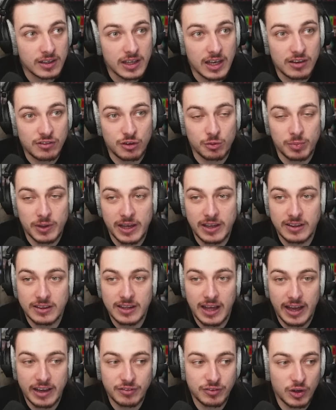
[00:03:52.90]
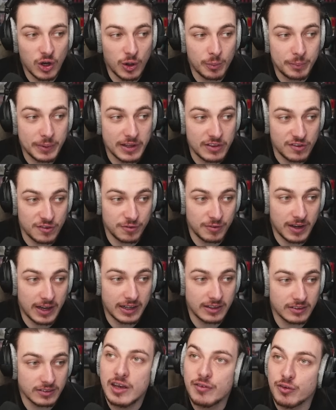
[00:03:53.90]
If you're playing knife comp, it's
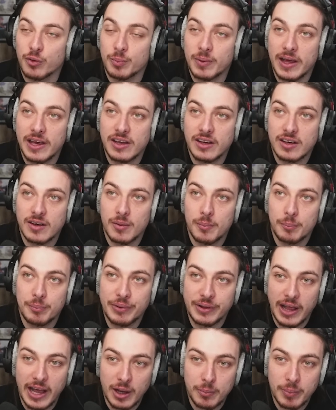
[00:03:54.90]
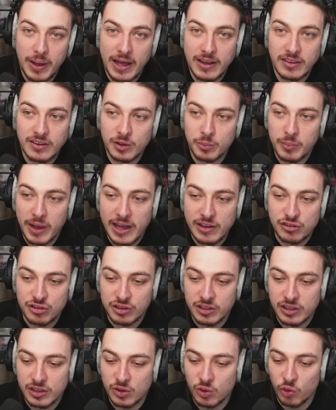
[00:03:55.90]
fine. If you're playing Black Panther
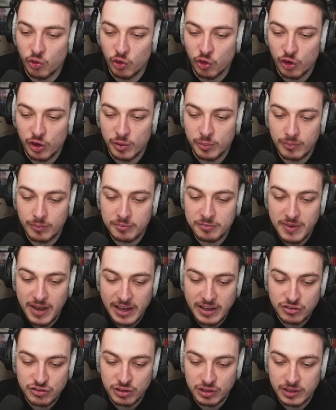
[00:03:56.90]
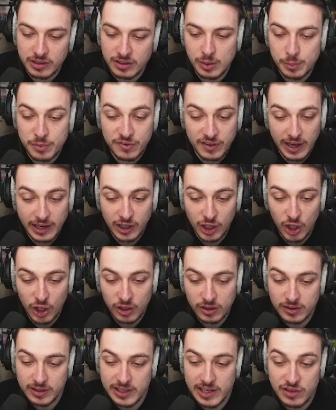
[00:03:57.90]
Magic or Magic
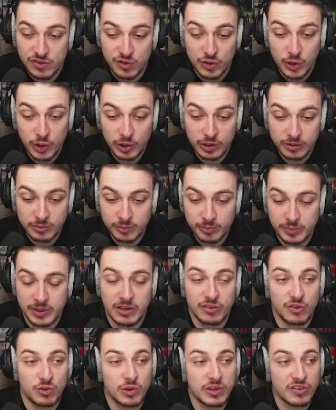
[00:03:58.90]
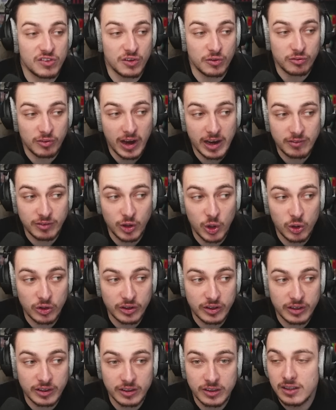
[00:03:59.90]
Psylocke, it's good because you can survive
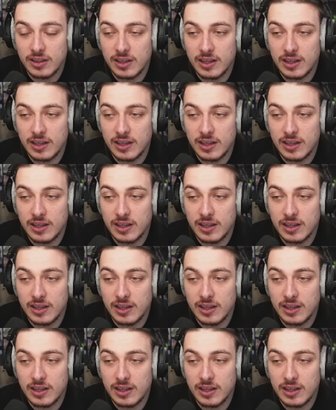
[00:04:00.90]
longer.